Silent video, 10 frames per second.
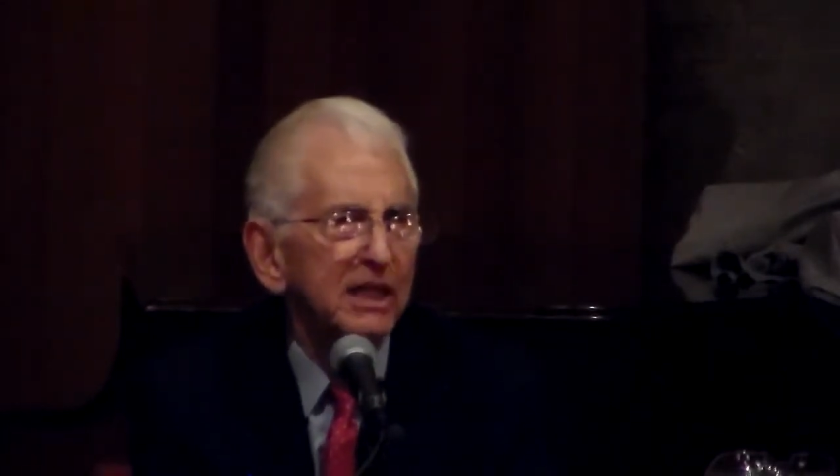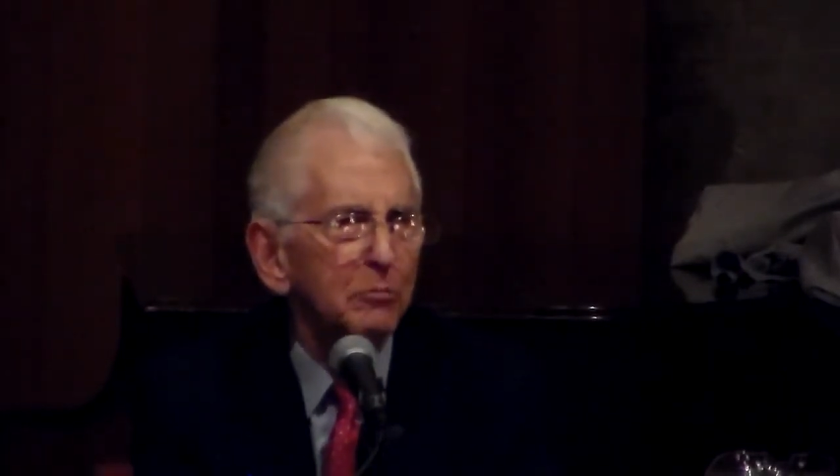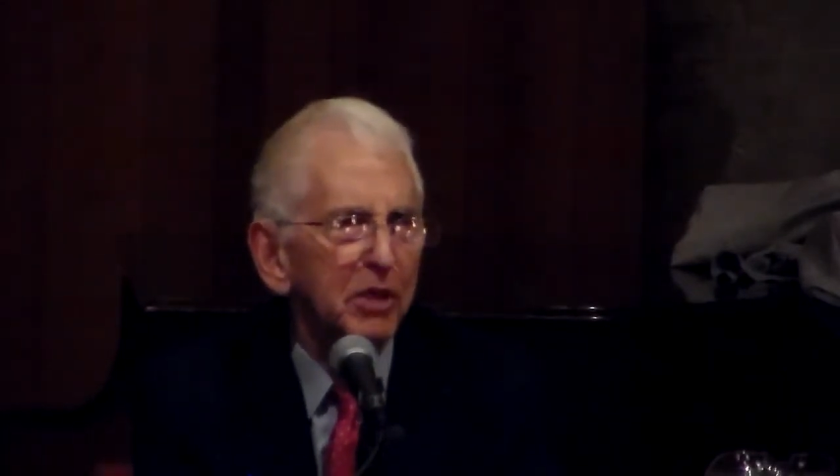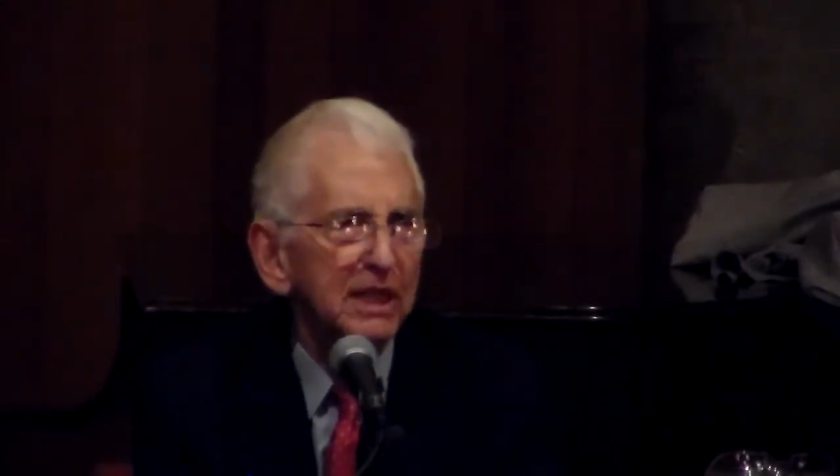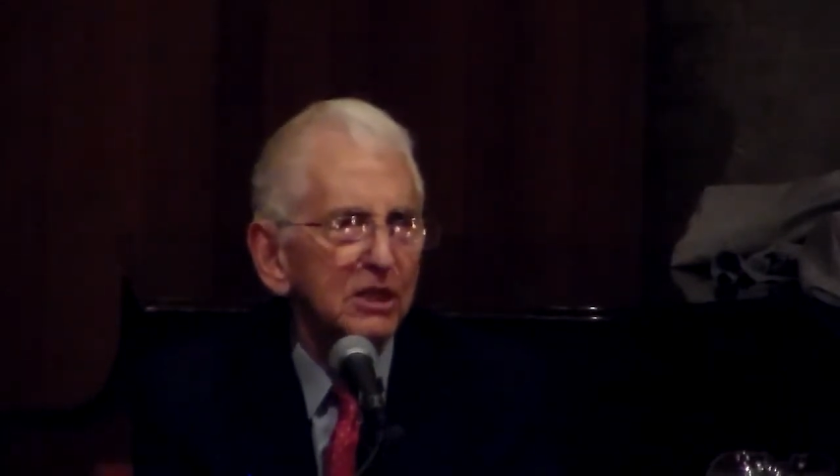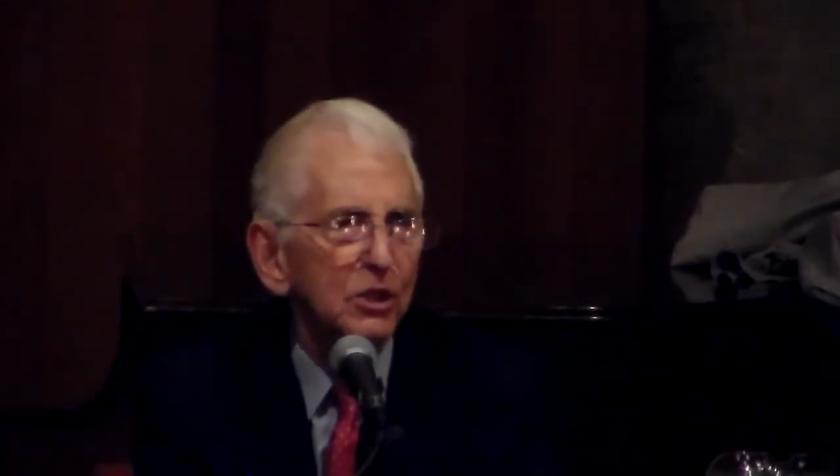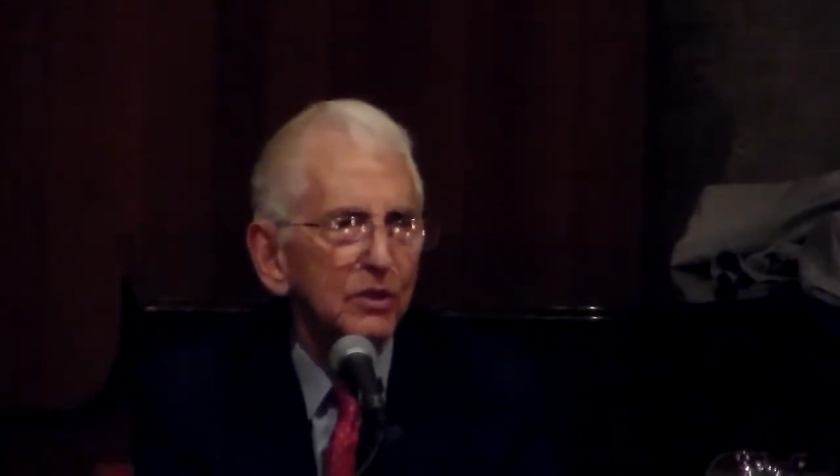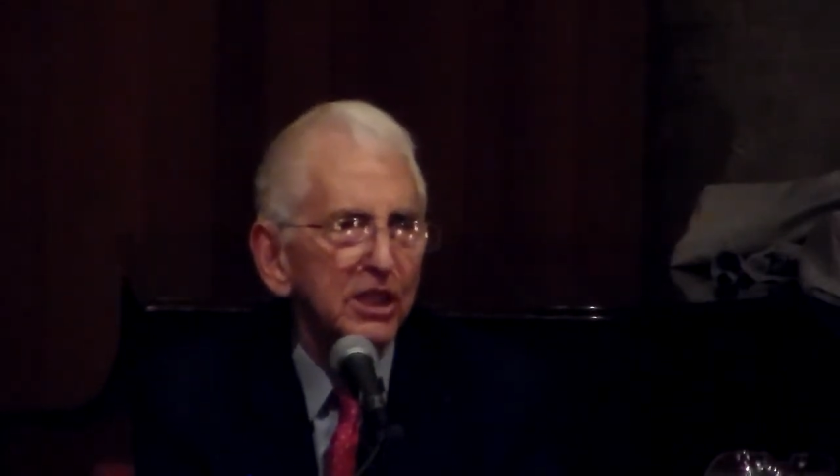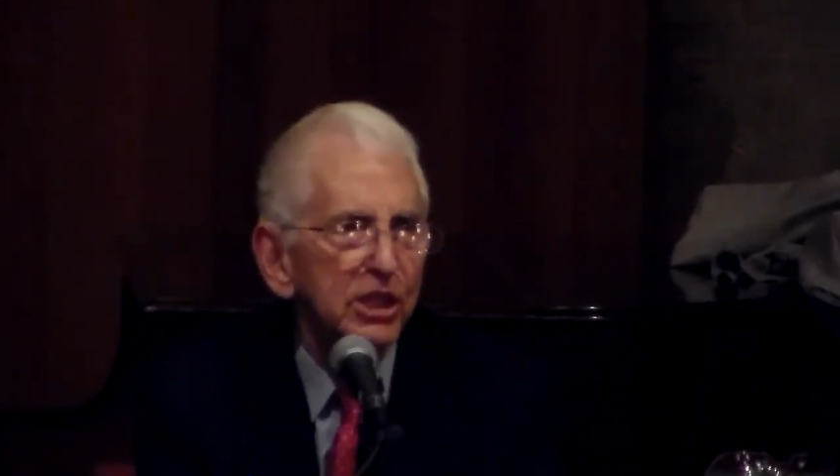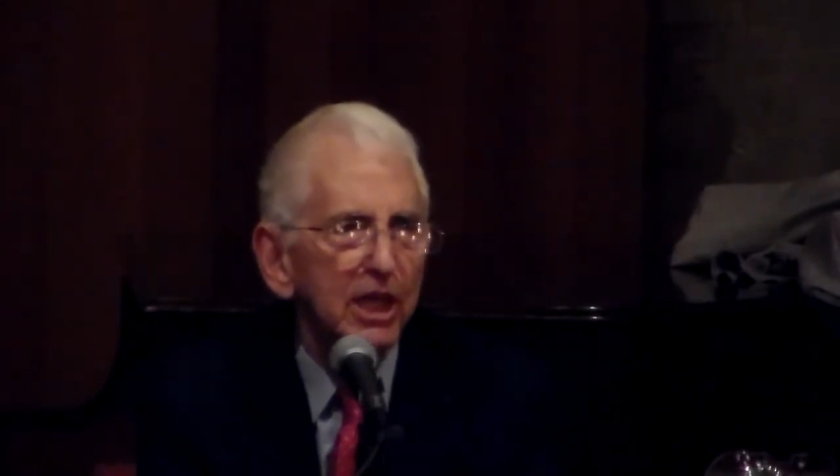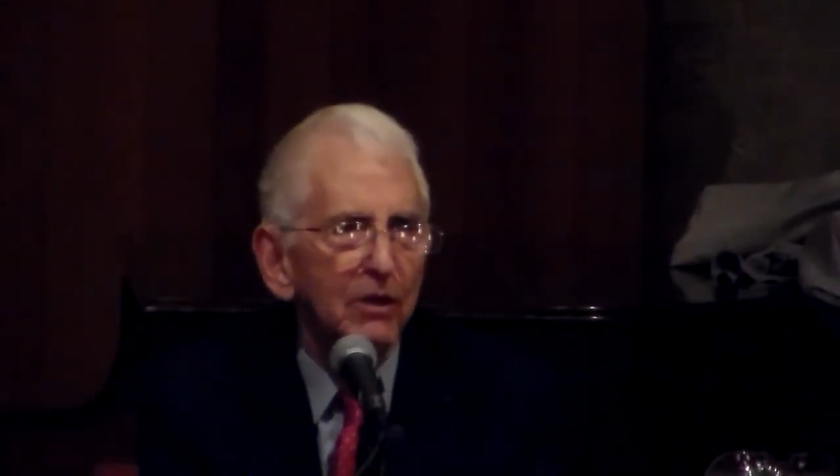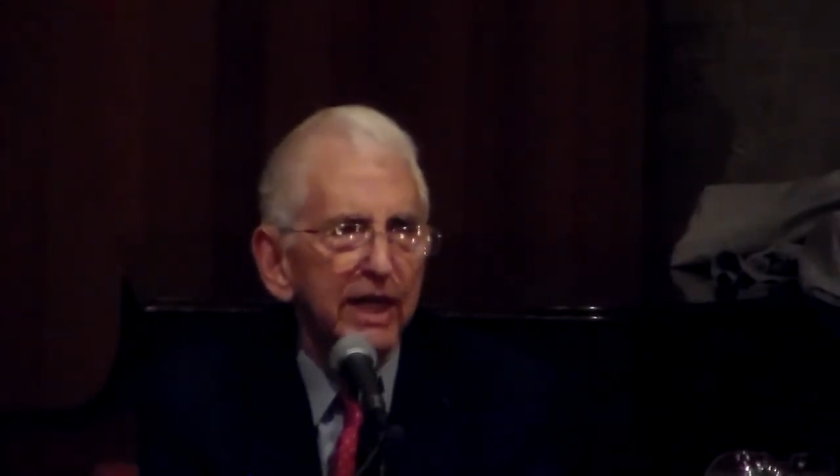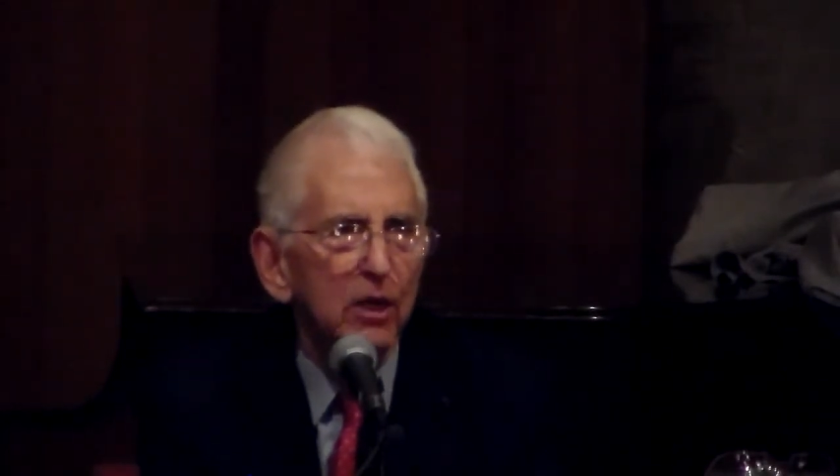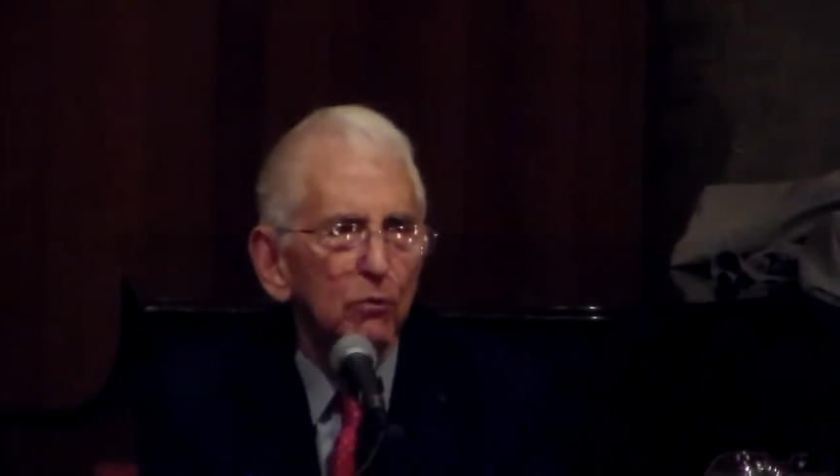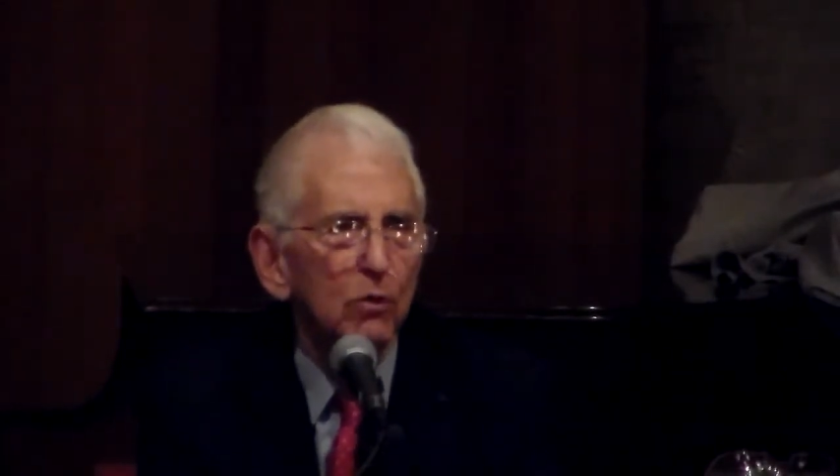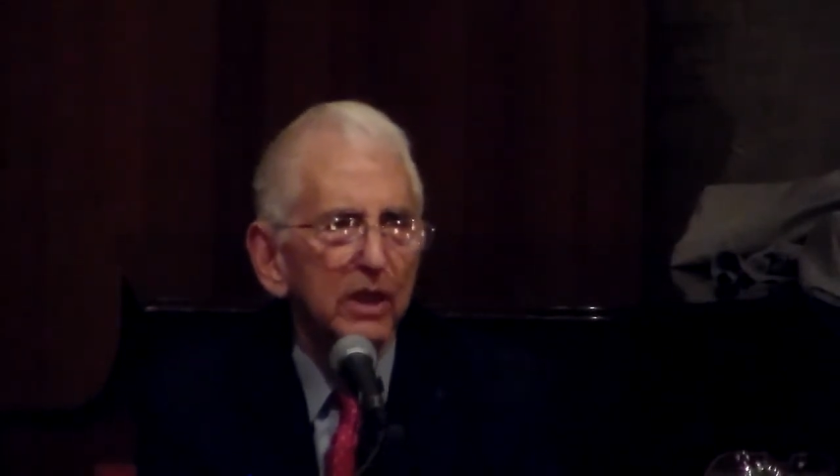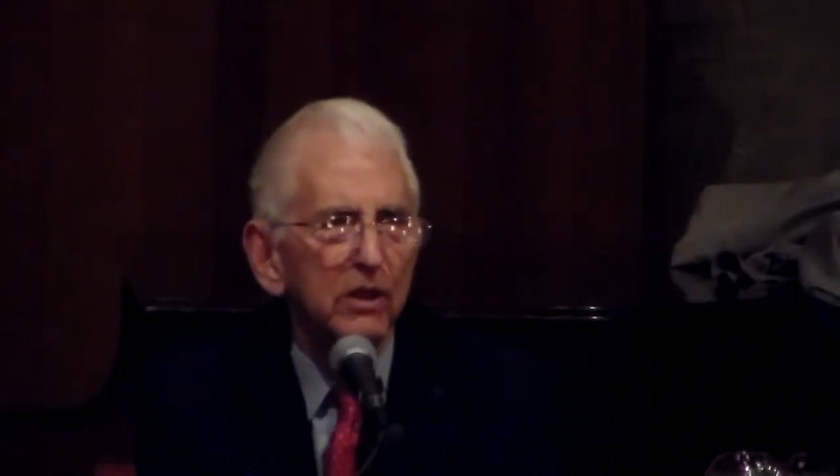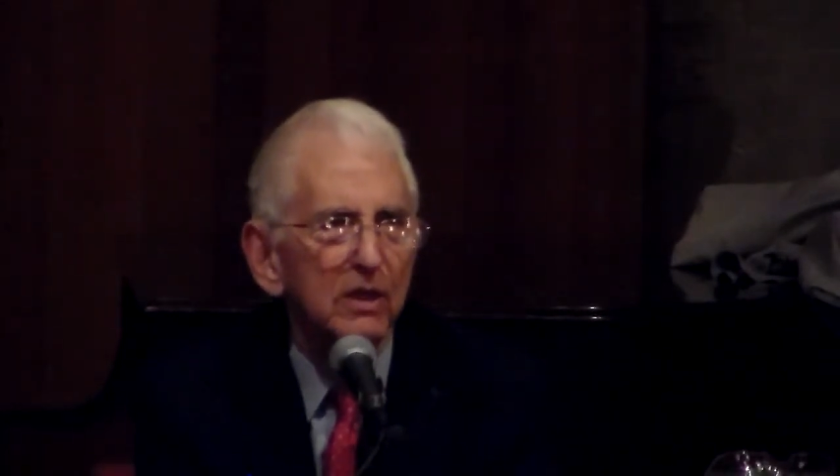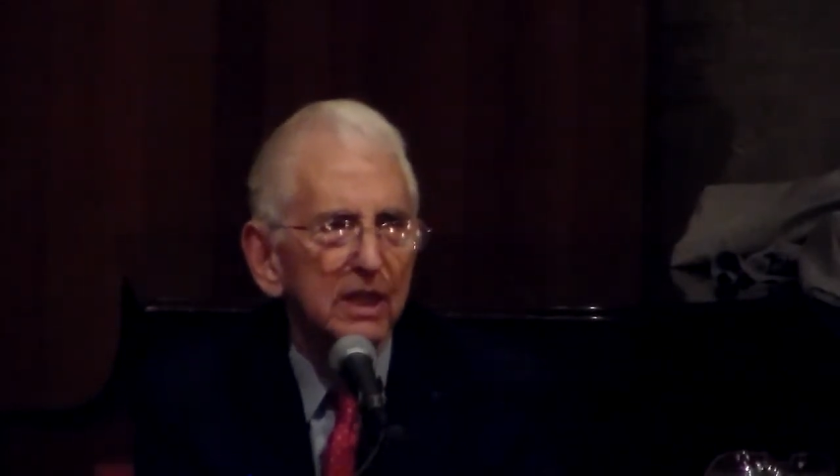independent judiciary here ruling